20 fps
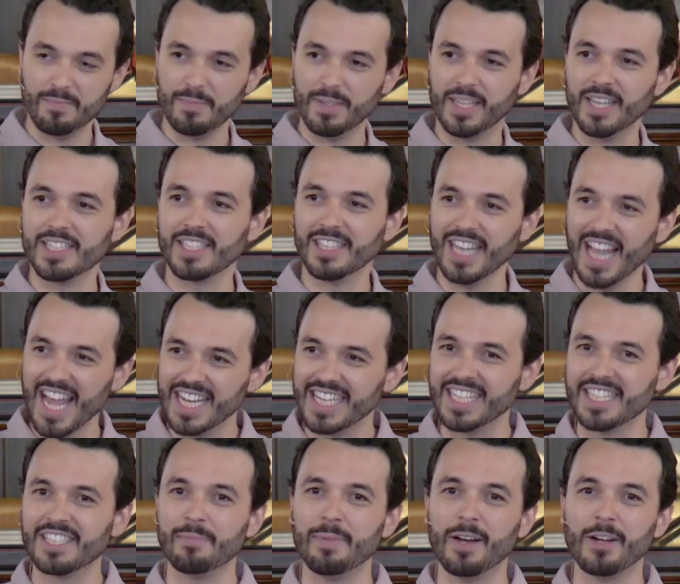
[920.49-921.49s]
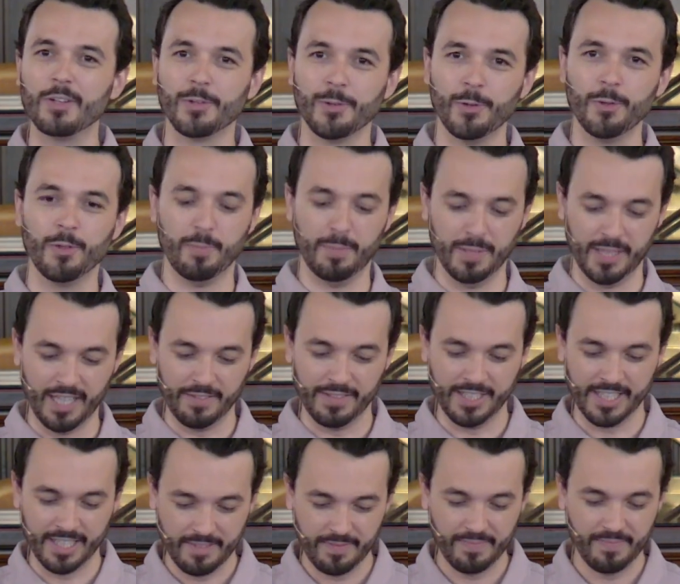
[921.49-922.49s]
Because light is about truth,
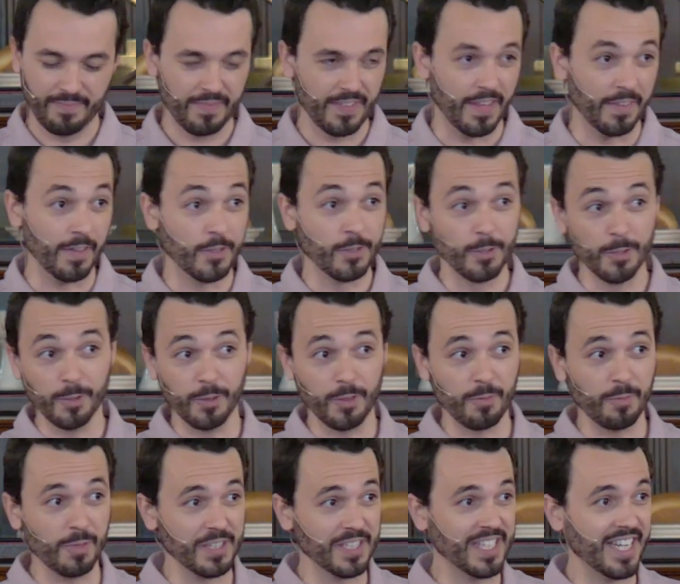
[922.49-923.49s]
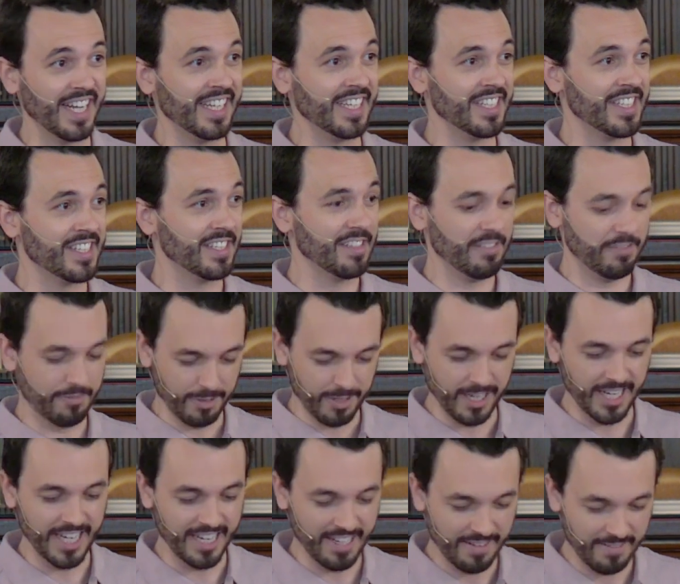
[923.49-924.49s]
beloved, and the truth will set us
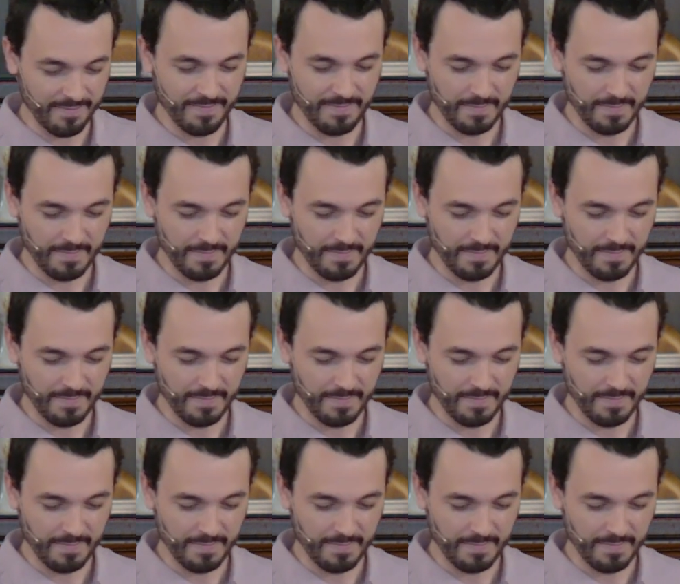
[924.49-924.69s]
free.